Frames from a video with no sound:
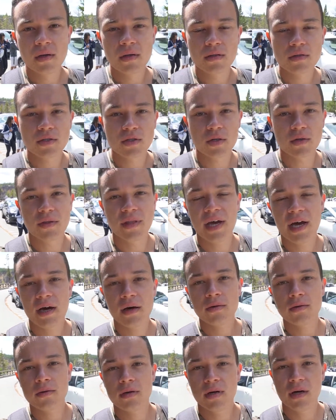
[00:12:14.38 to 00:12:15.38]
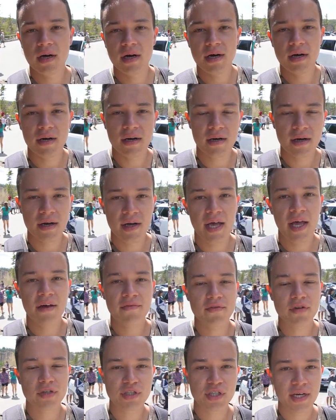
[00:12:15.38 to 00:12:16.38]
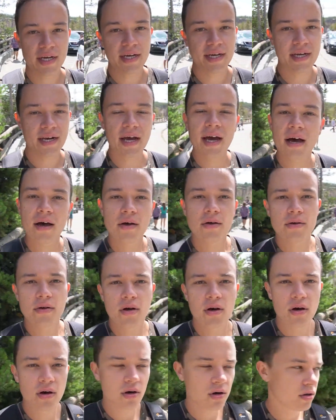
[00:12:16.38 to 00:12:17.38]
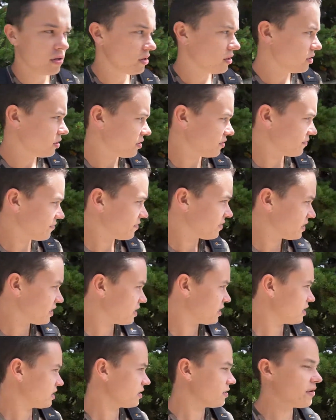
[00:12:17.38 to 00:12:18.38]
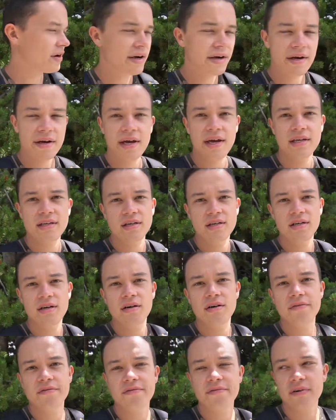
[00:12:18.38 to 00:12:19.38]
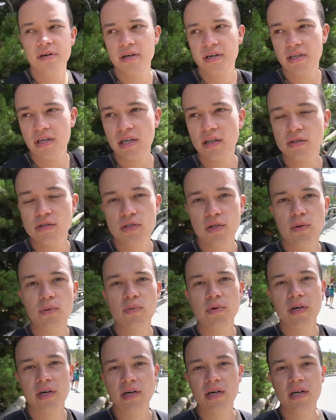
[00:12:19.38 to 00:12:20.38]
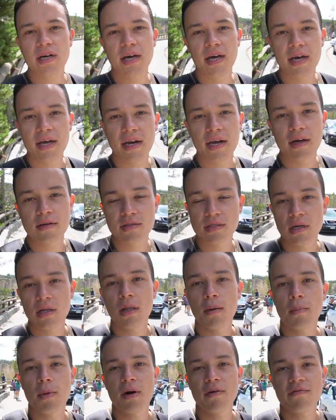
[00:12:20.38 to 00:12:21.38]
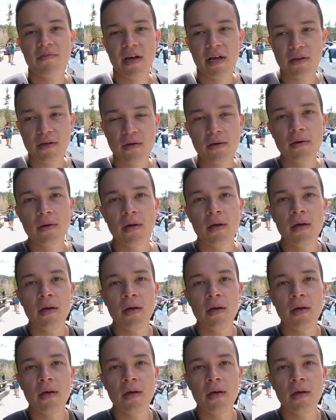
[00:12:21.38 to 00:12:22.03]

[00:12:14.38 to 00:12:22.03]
So now, after checking out all of the Grand Canyon of Yellowstone, we are gonna head out to Lamar Valley.